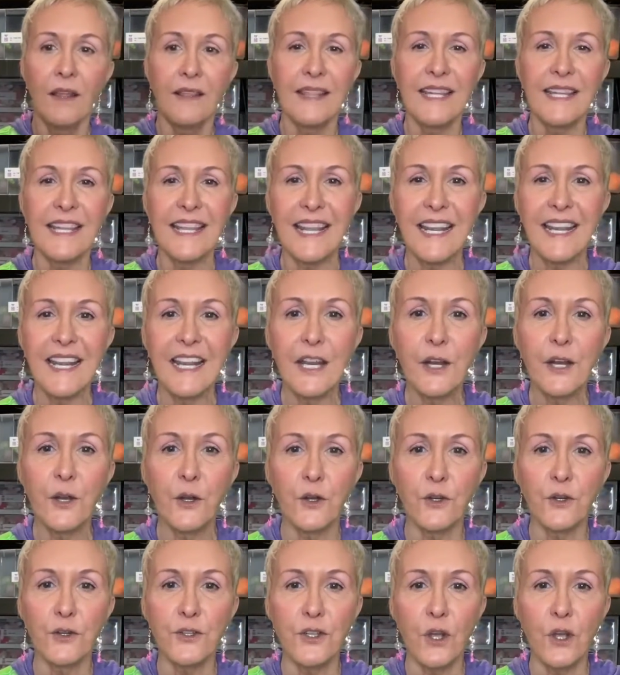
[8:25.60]
The
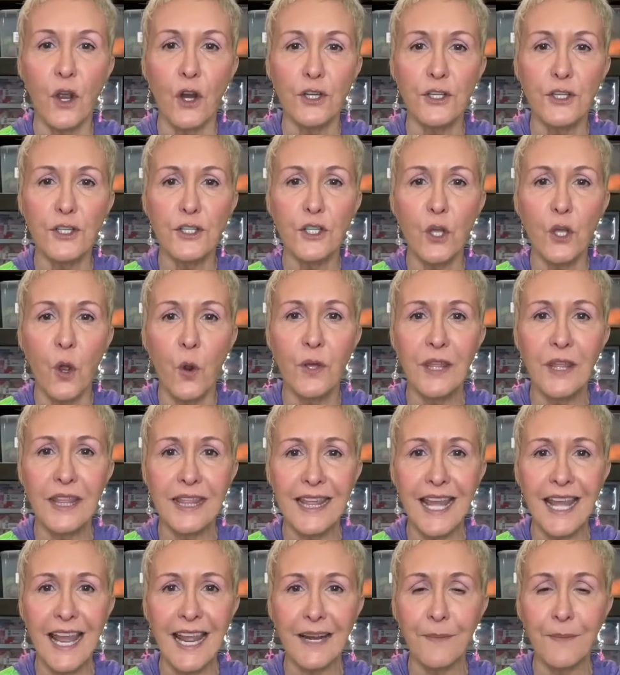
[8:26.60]
ears are so
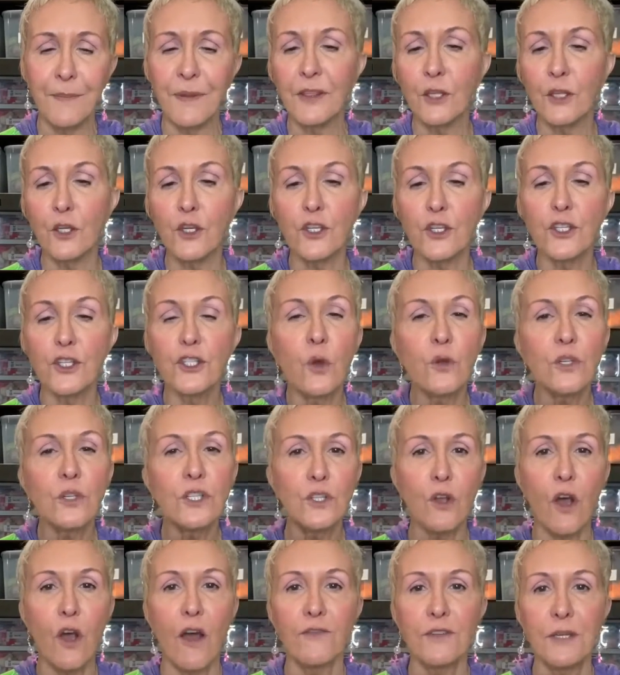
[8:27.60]
thick, but they're so
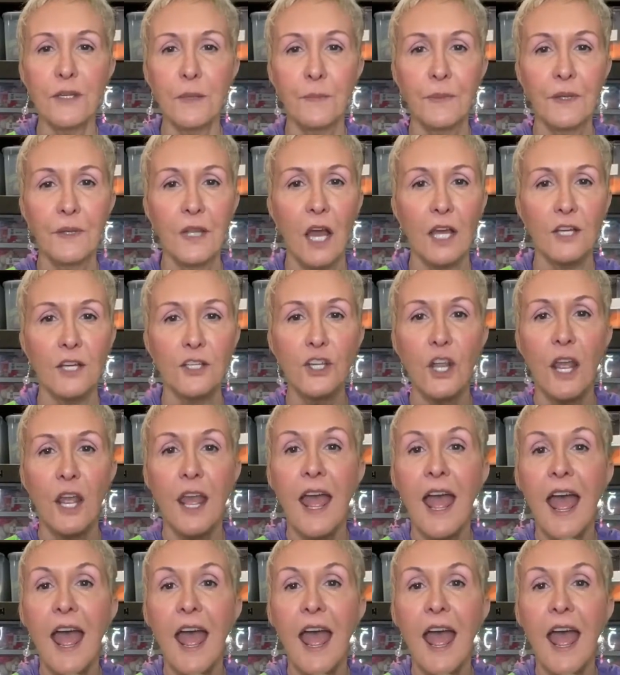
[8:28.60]
soft and plush.